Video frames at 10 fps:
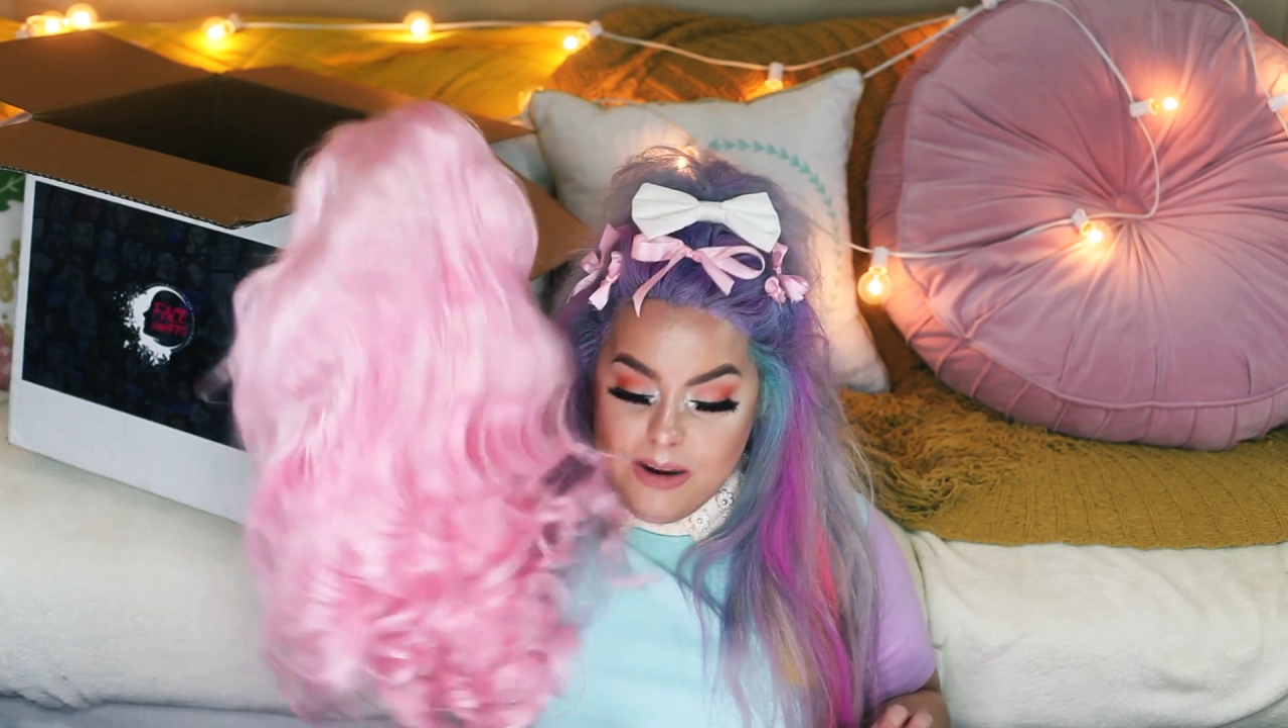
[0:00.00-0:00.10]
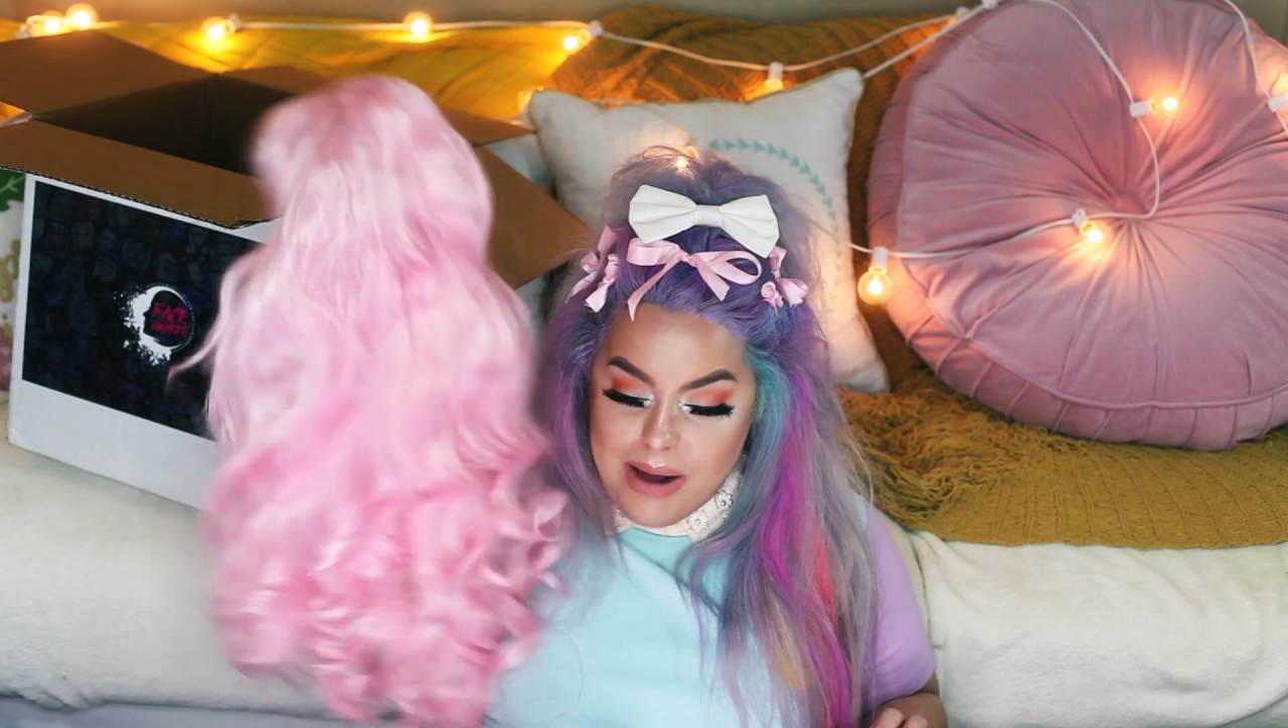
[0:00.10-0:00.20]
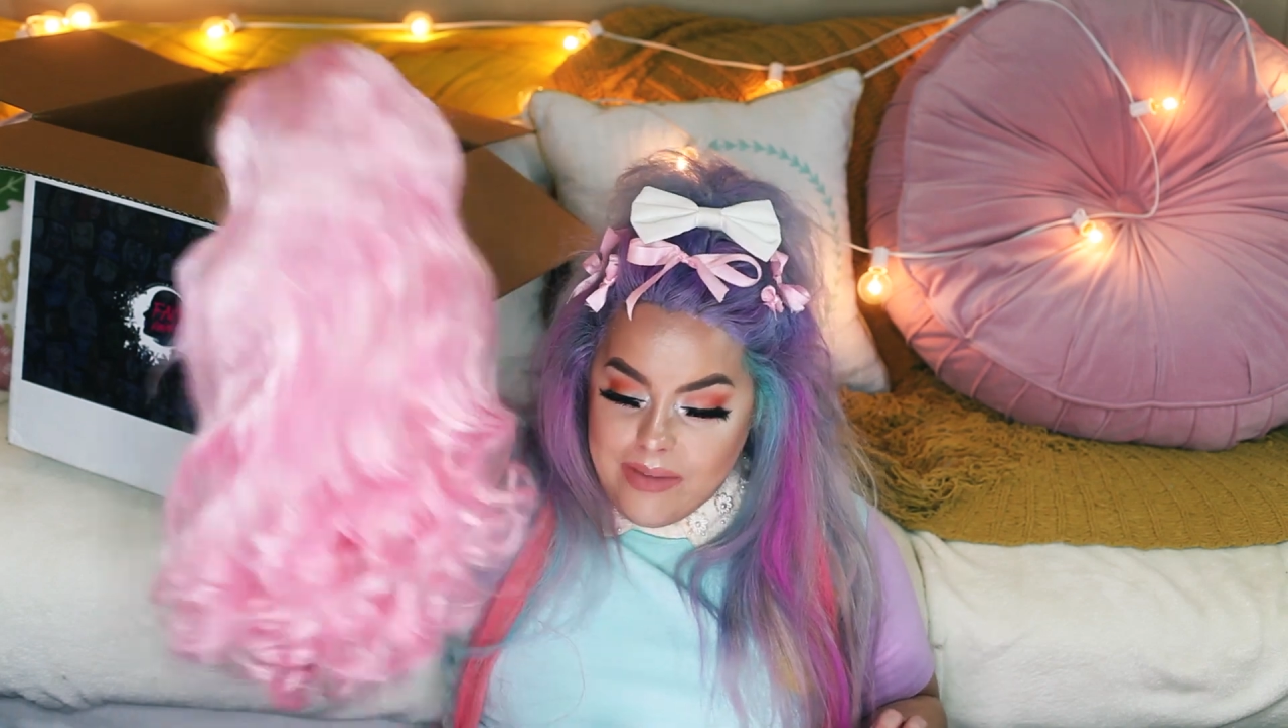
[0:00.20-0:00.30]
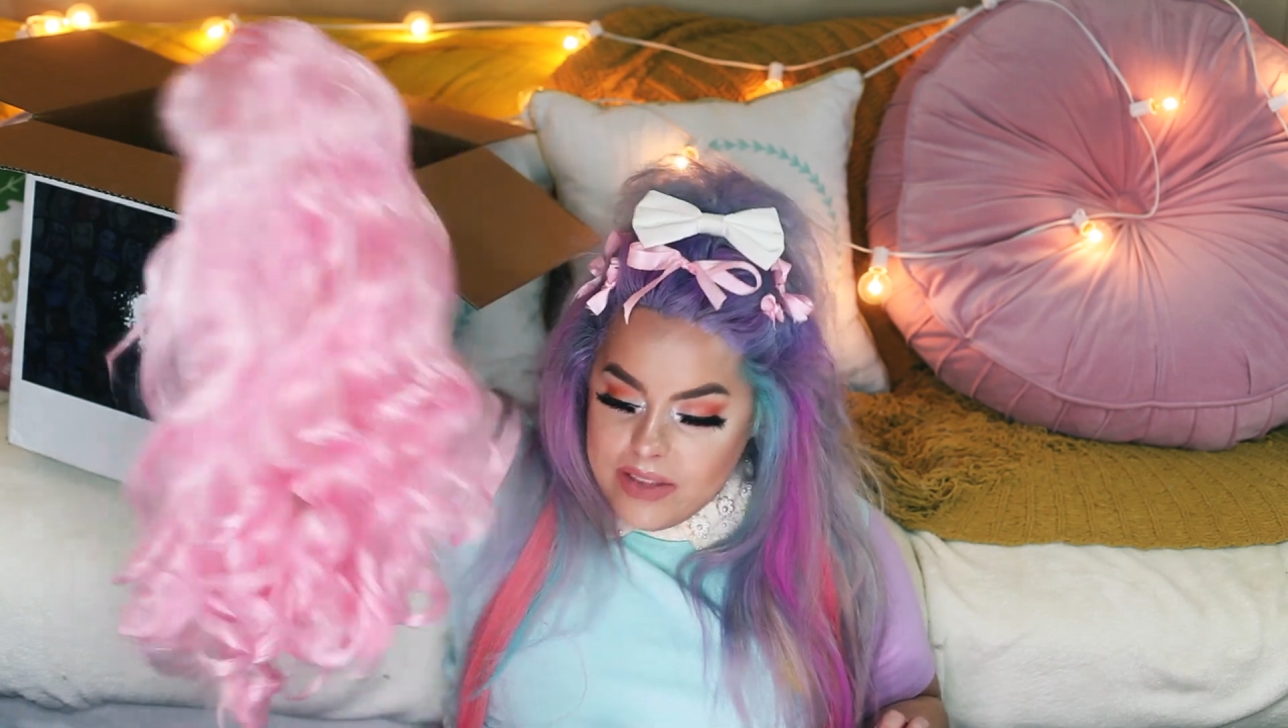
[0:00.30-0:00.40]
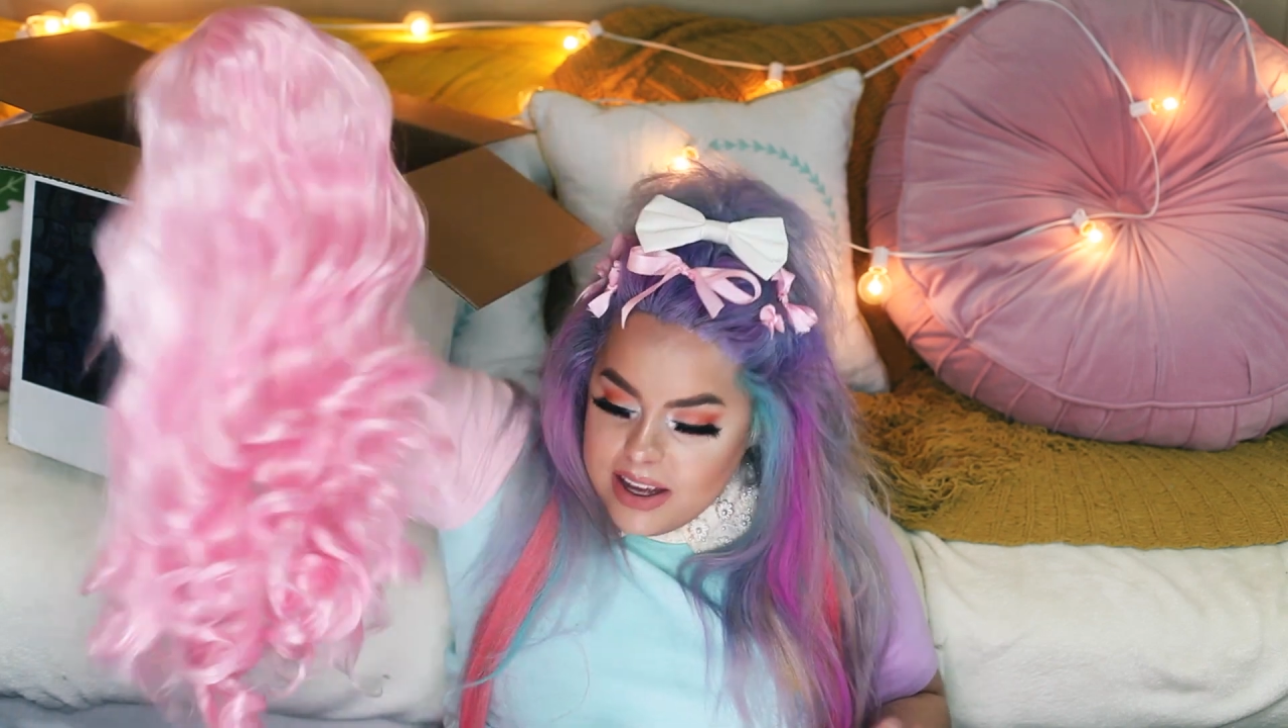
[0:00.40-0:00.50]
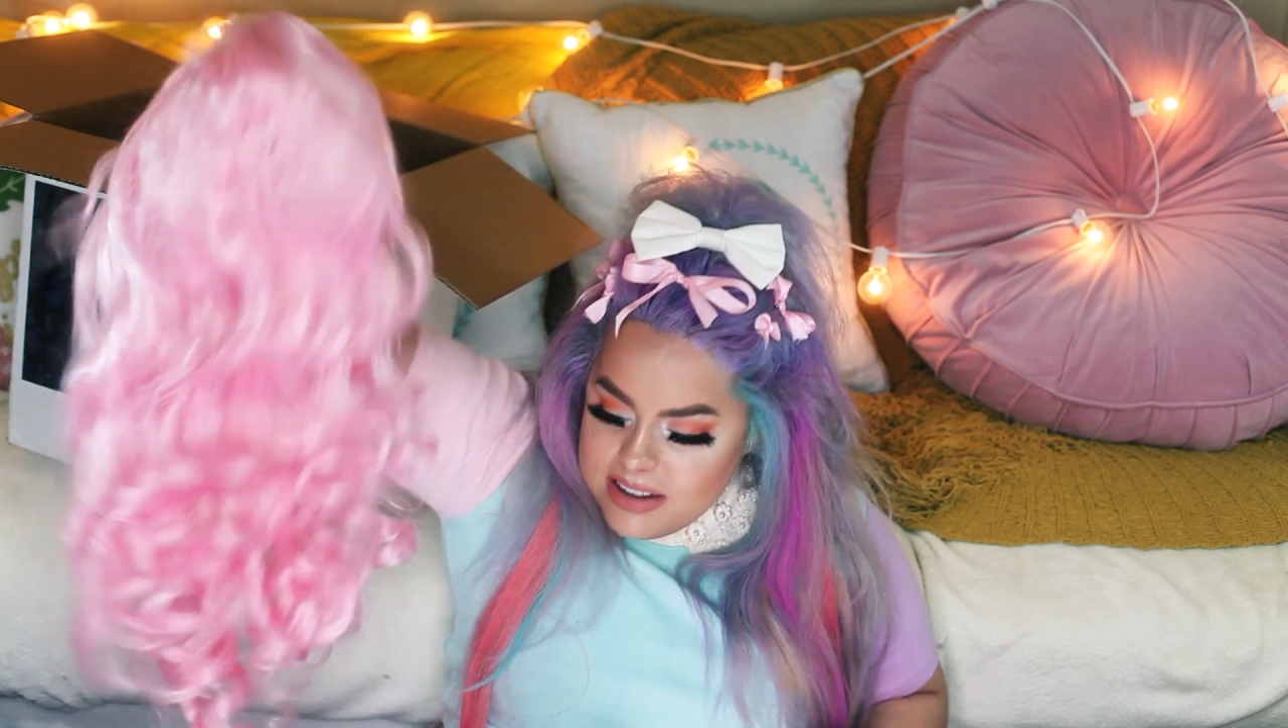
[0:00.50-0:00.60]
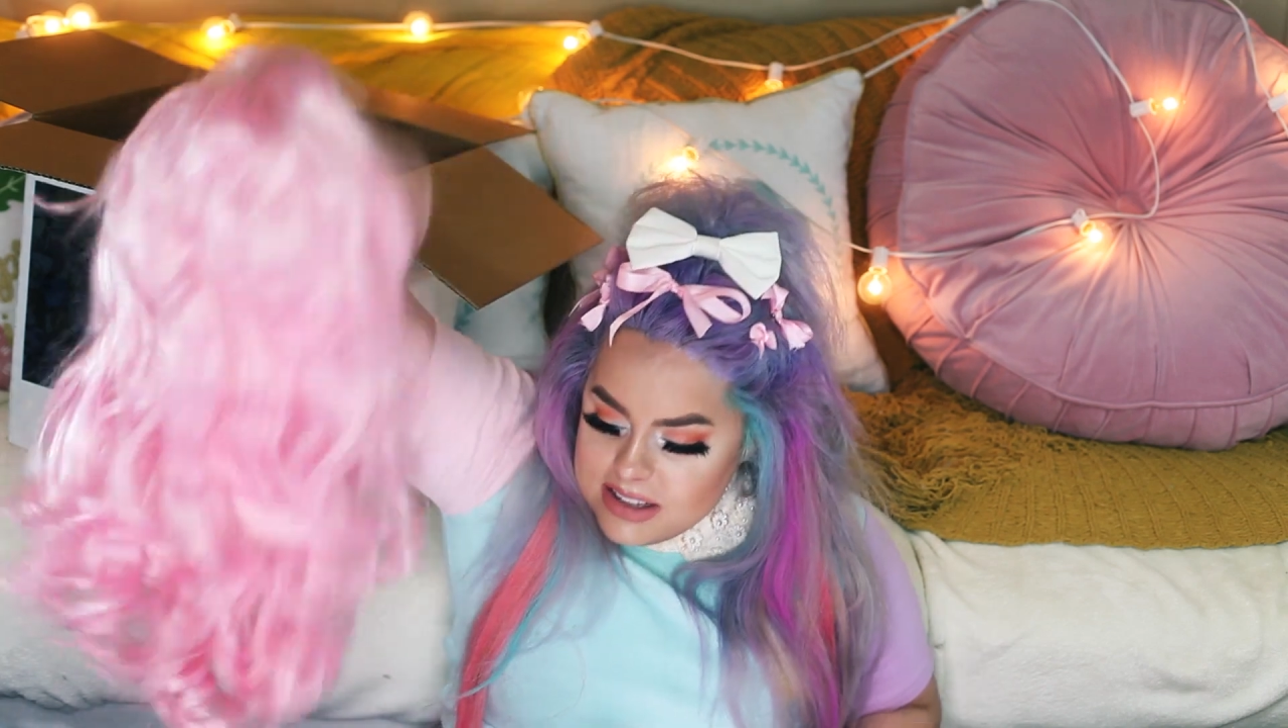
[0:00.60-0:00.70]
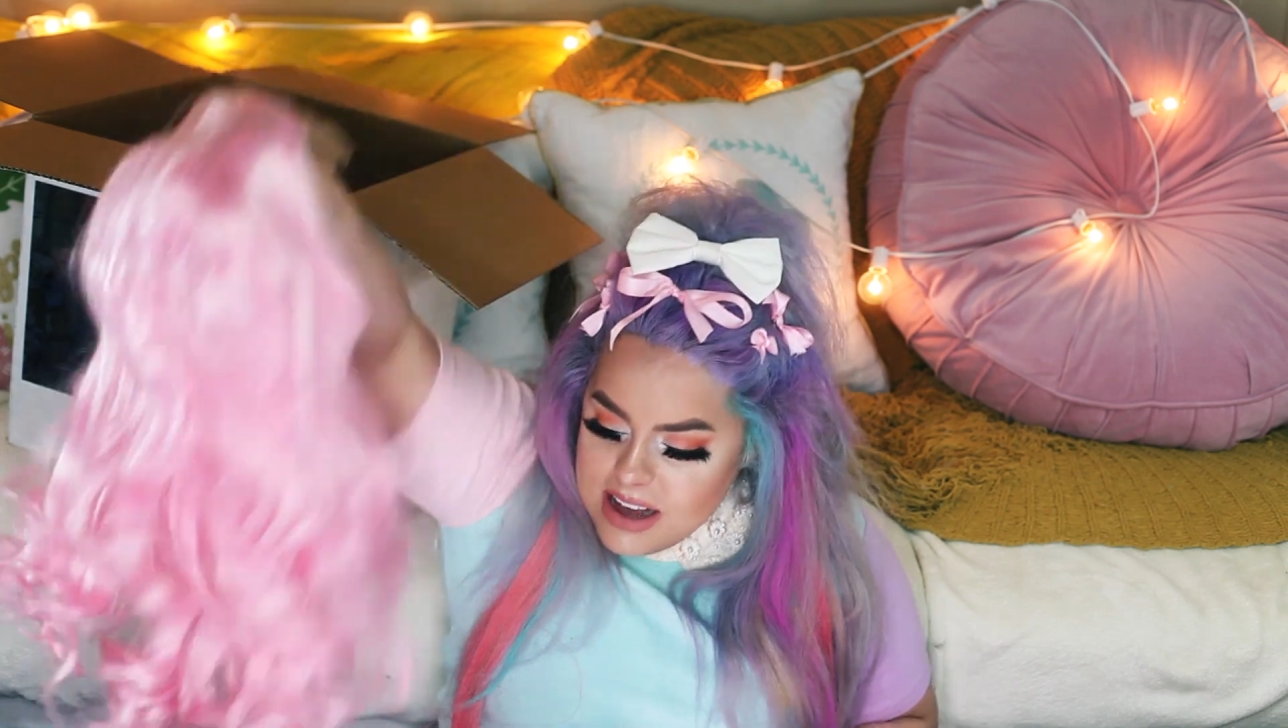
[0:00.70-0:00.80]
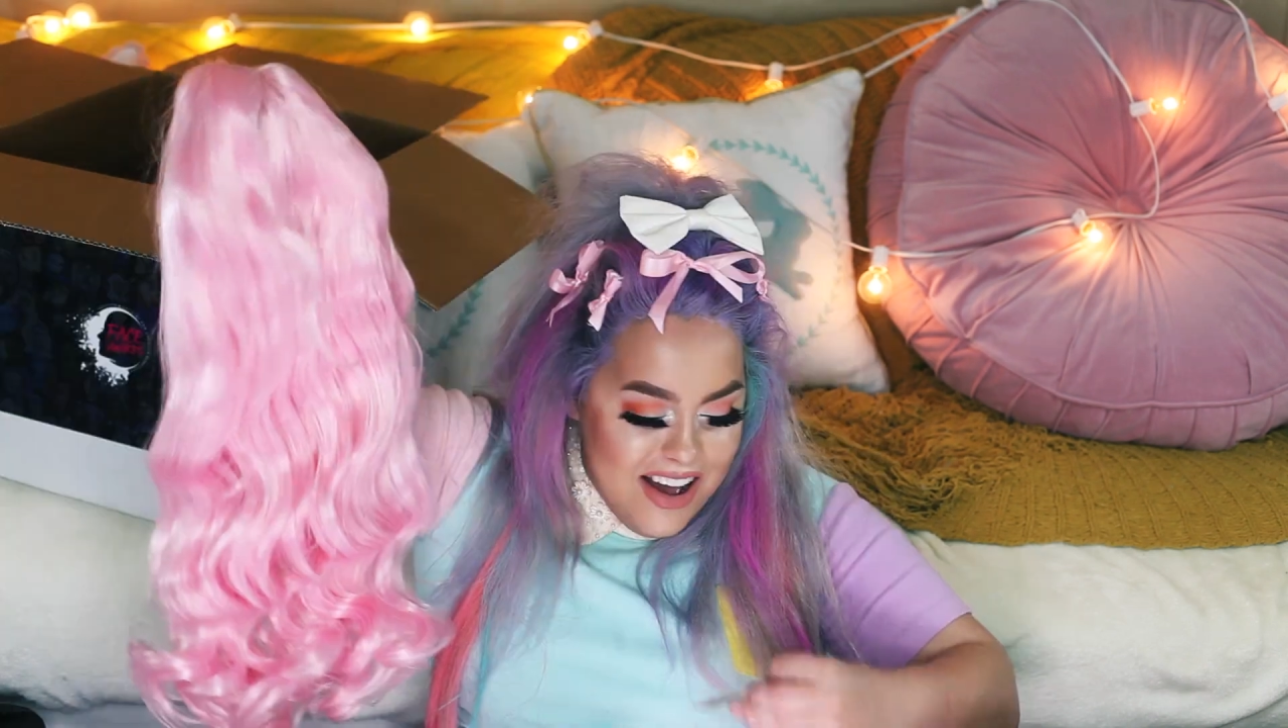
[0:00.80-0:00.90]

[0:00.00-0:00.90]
about this.